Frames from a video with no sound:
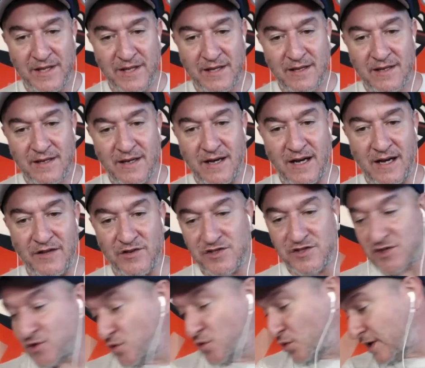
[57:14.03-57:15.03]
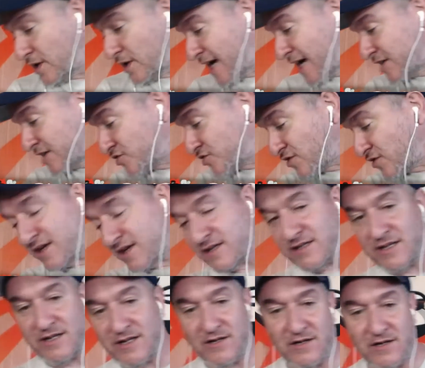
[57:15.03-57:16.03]
Uh, there's a cool ashtray in
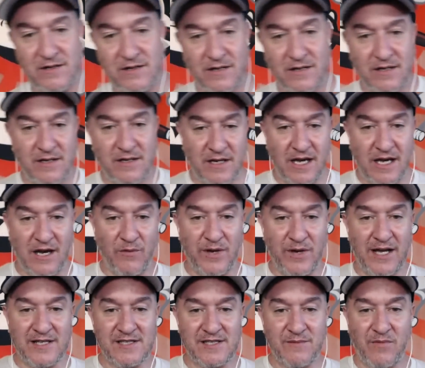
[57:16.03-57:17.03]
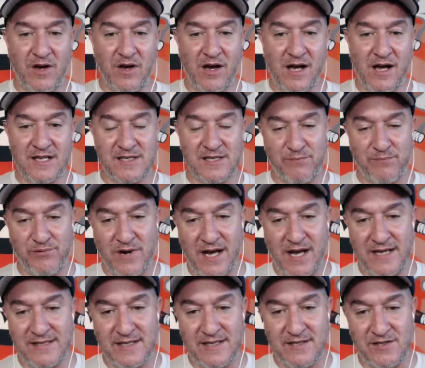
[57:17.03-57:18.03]
here. Uh, we got some awesome
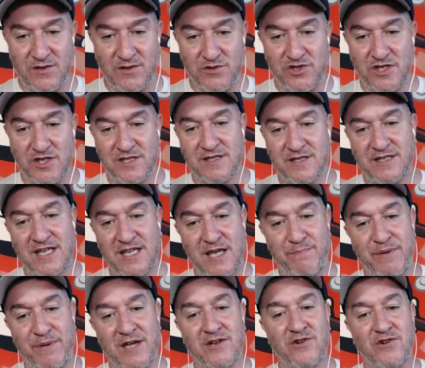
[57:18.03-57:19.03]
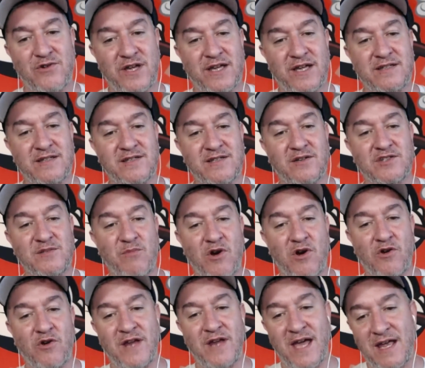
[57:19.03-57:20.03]
prizes, so just keep entering until tomorrow
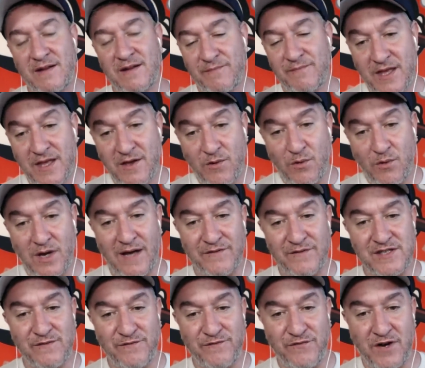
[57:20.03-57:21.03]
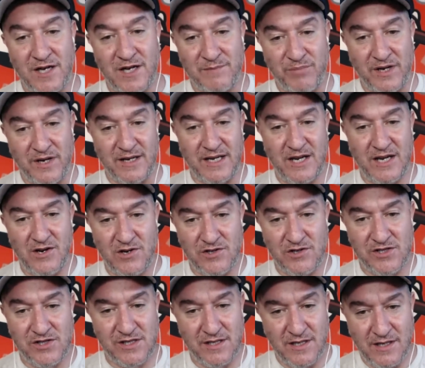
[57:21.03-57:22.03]
night. We'll have some fun. But here's
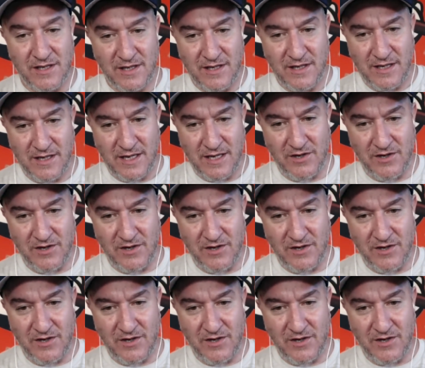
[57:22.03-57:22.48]
here's a